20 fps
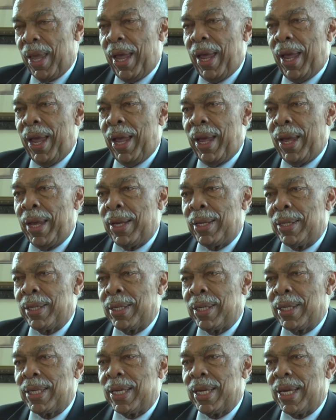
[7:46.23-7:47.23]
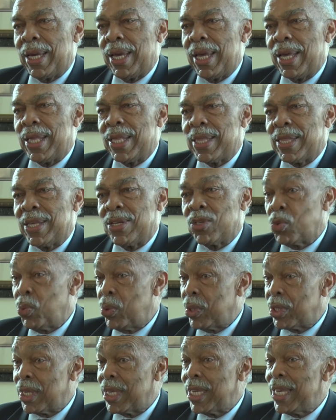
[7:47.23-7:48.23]
And this
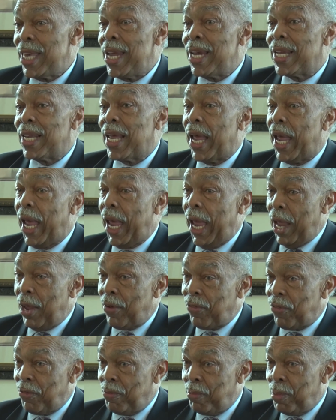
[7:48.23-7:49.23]
was a year and a half